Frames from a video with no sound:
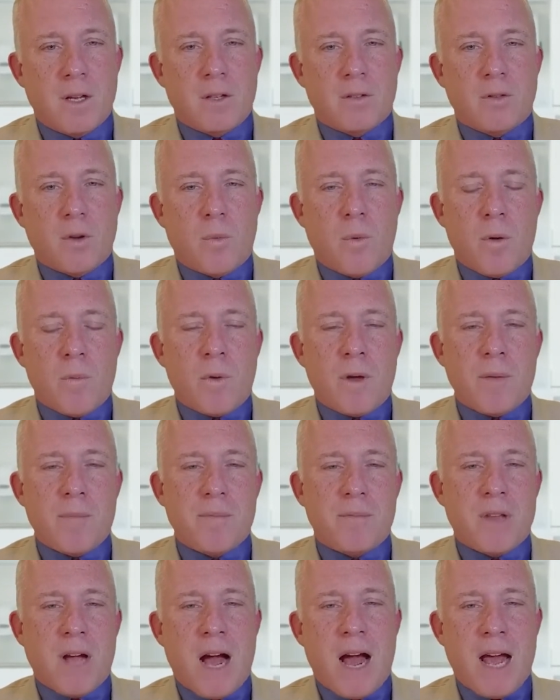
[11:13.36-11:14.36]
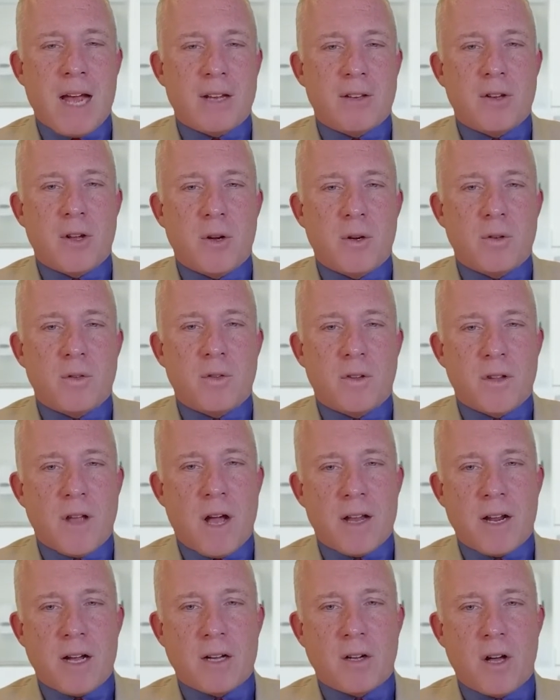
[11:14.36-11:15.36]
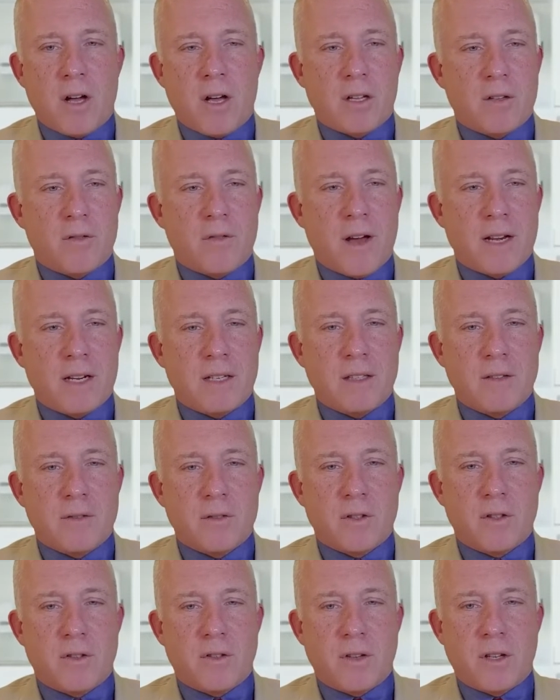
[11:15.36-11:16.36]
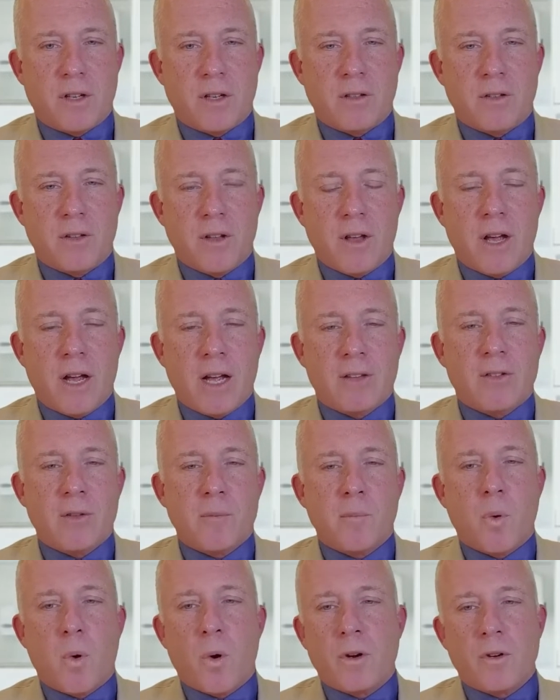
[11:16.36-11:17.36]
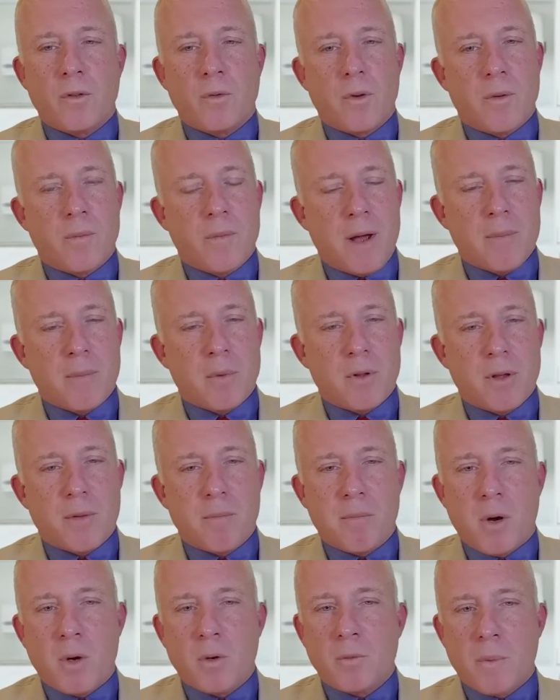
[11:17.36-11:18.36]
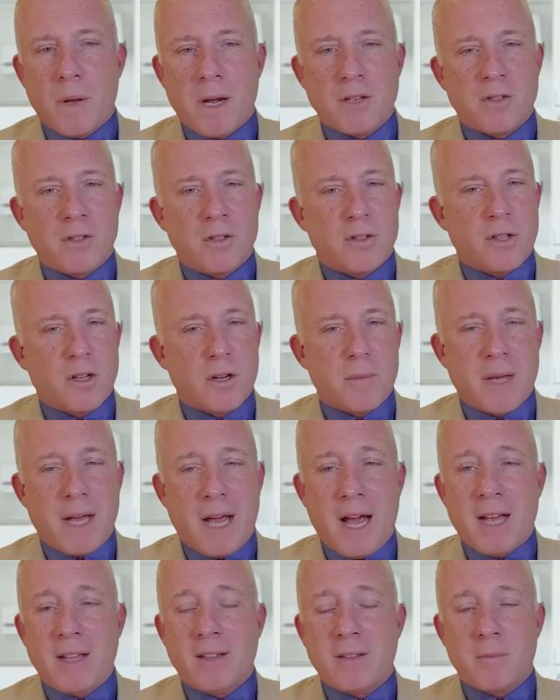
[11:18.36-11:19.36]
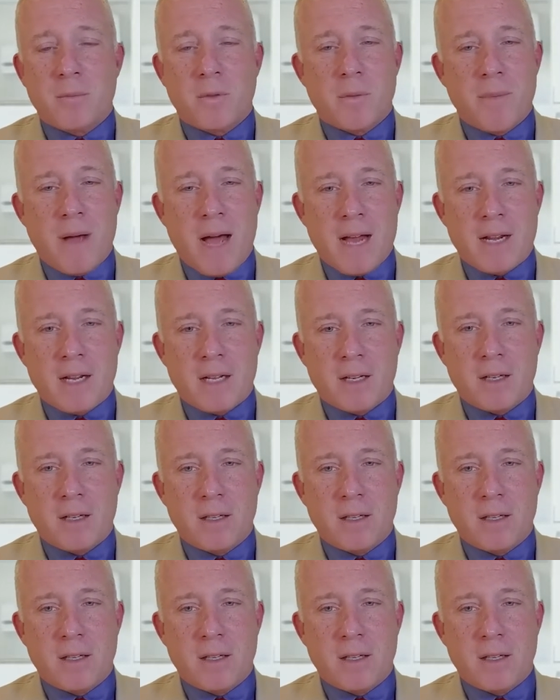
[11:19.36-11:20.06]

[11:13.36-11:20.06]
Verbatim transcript: So when we diagnose non-alcoholic fatty liver disease, it's important to remember that most patients are going to be asymptomatic.